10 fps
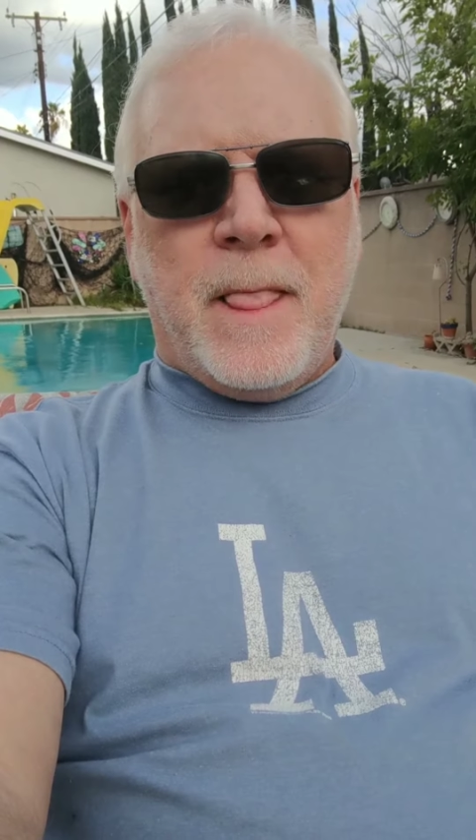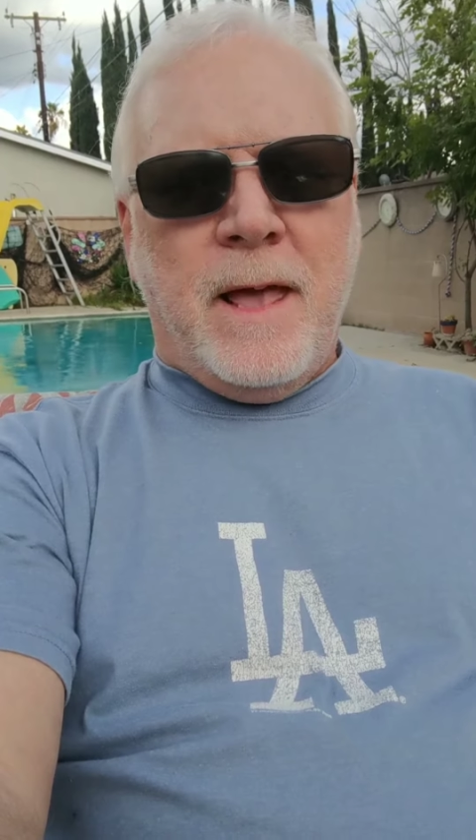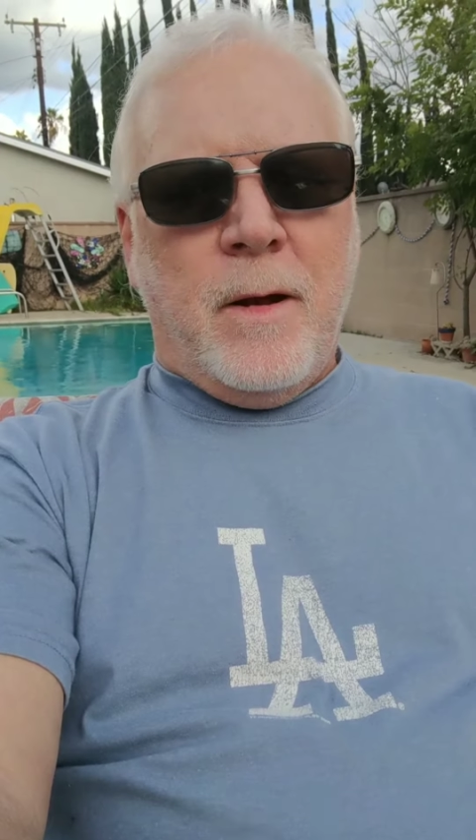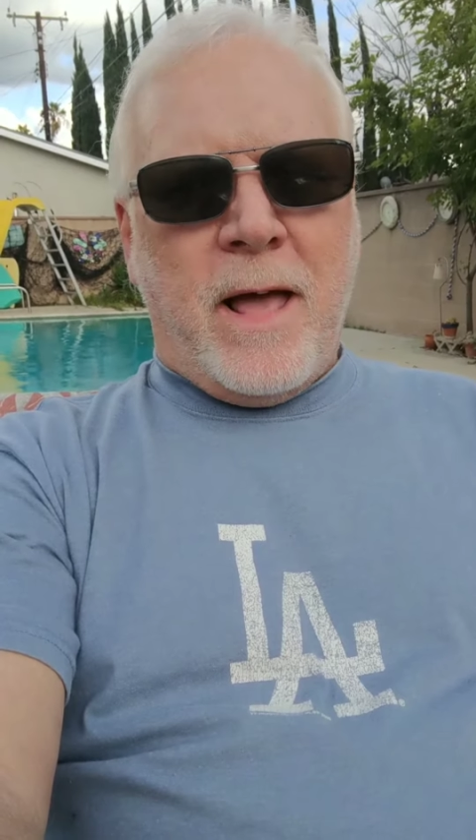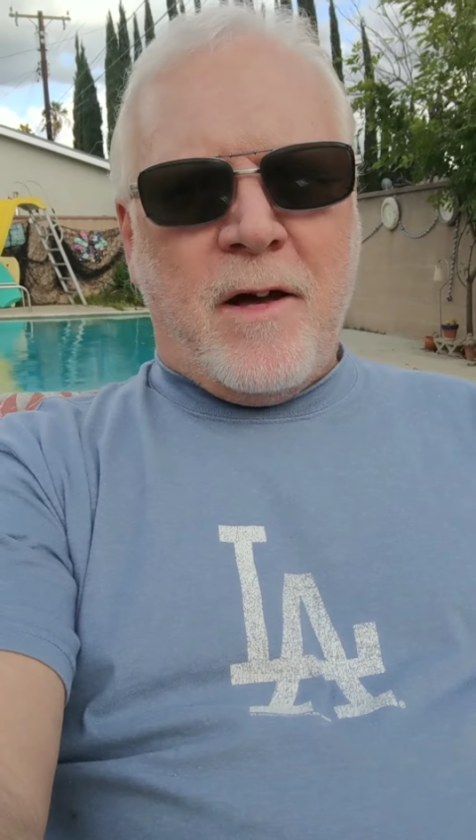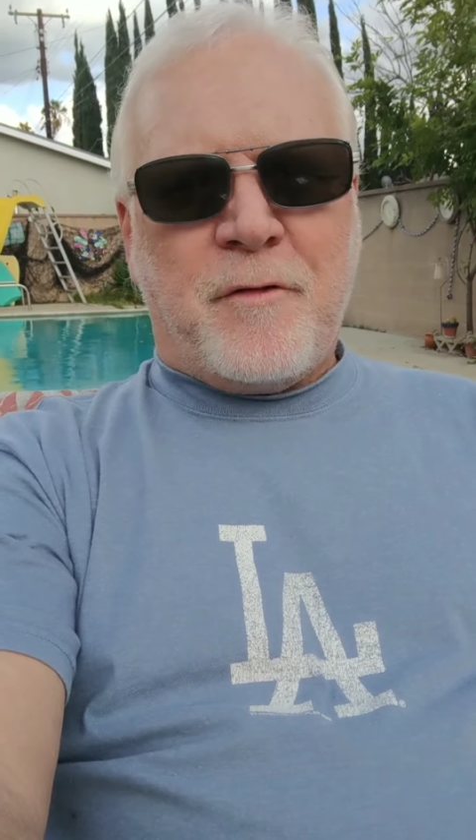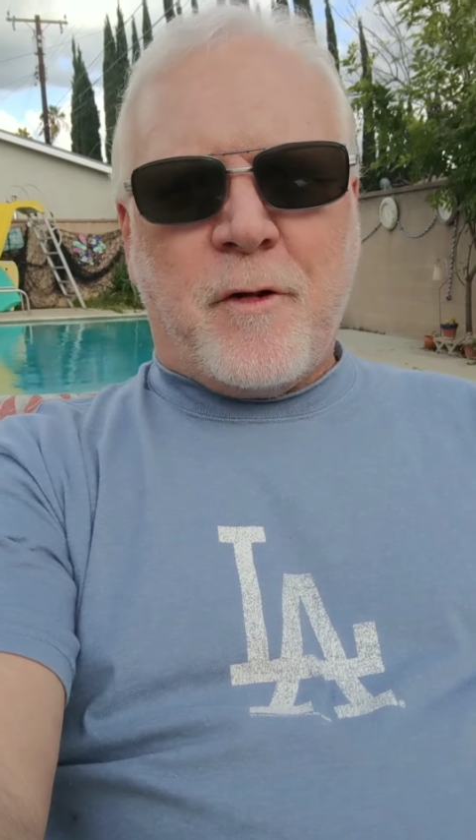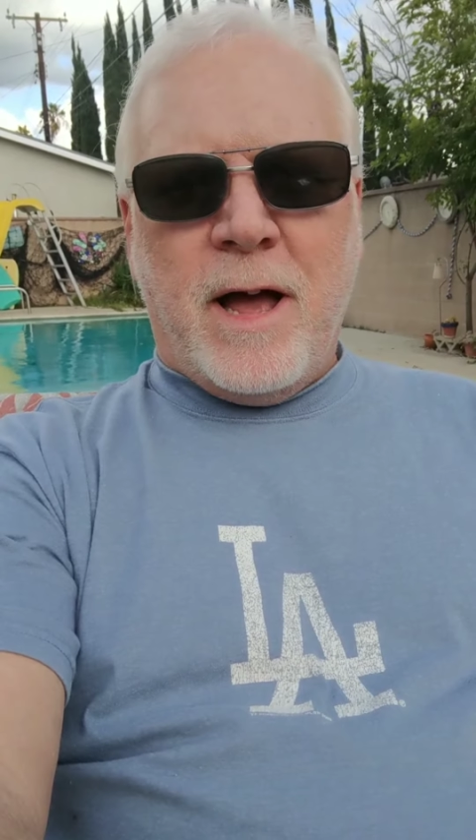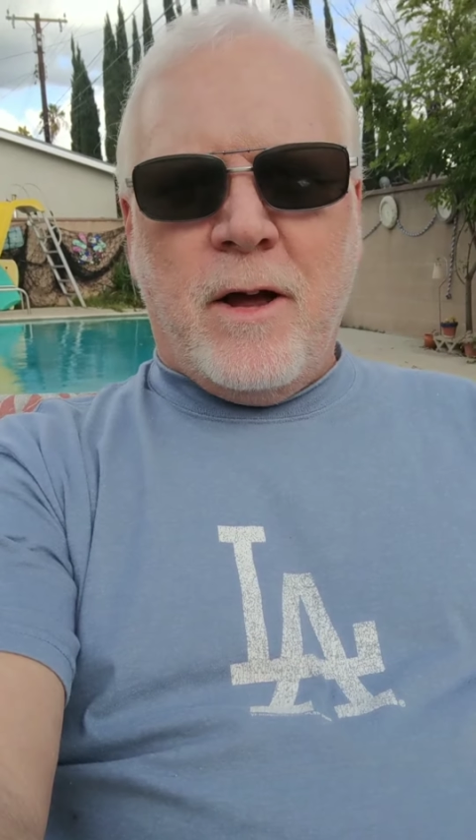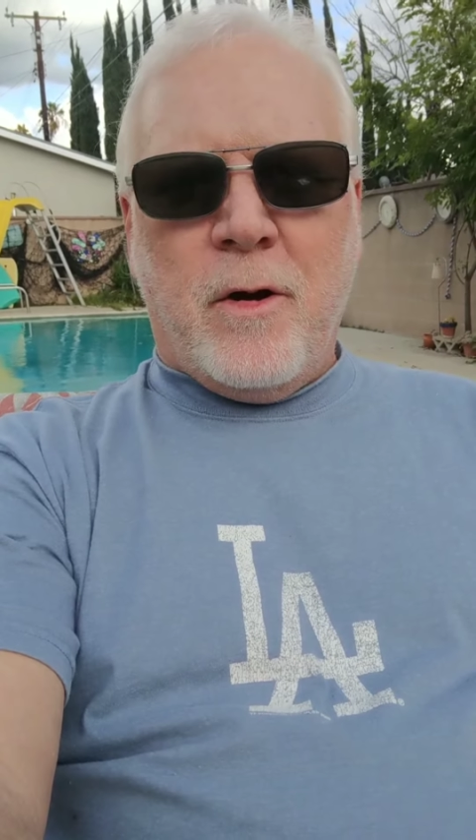and after
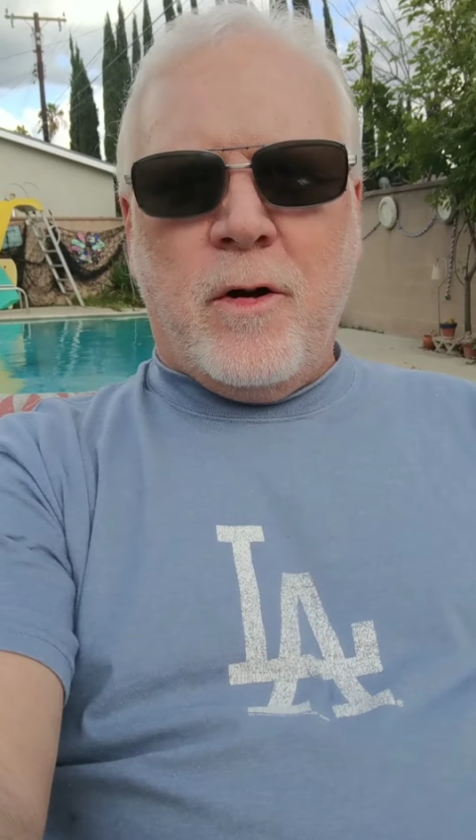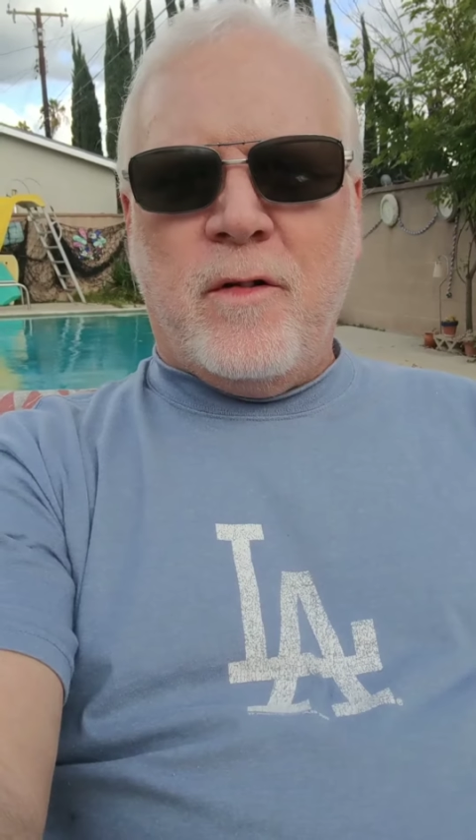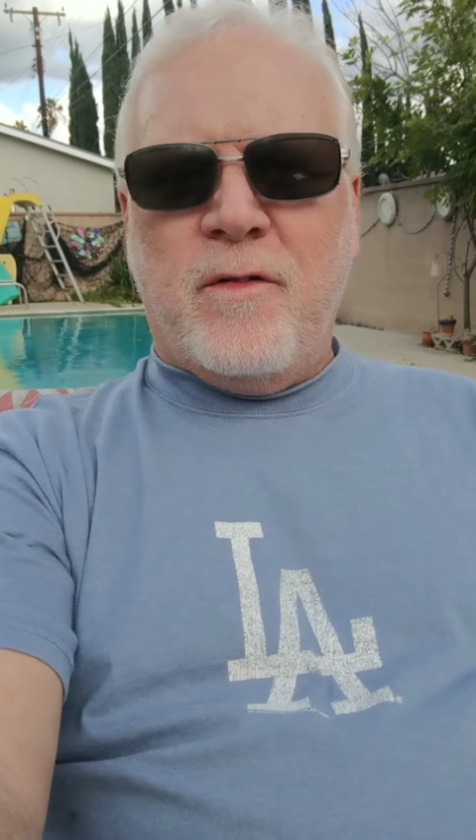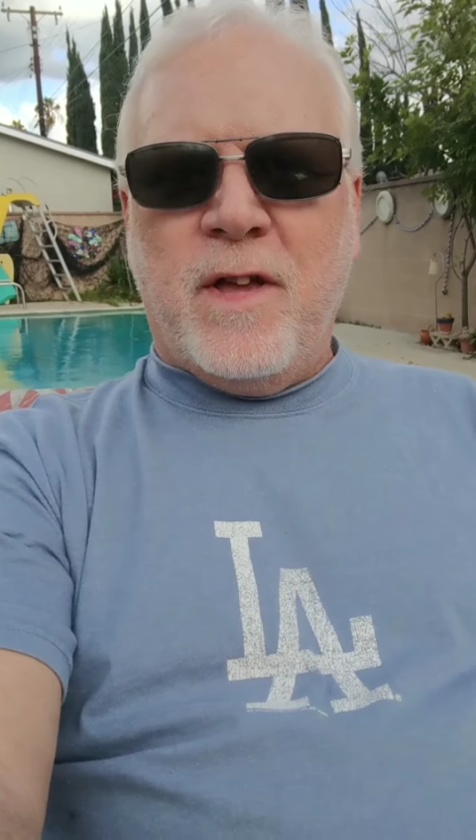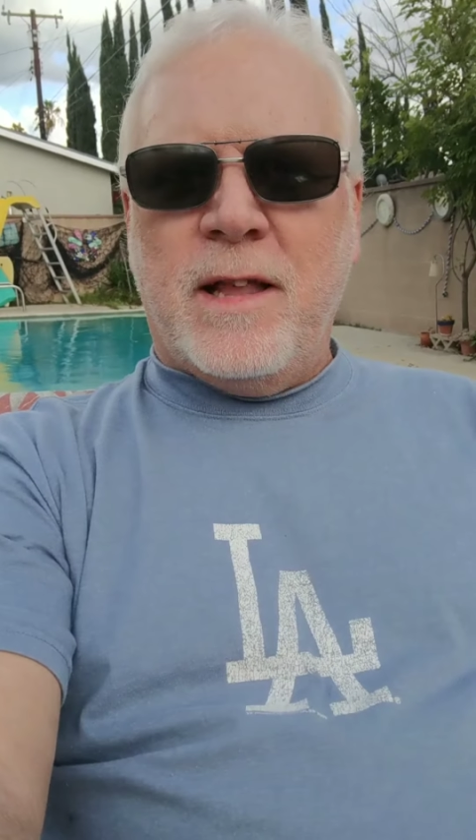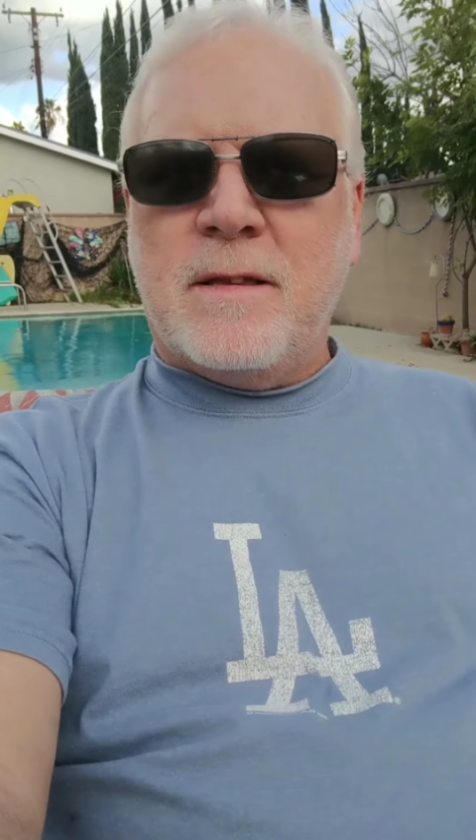I heard Vin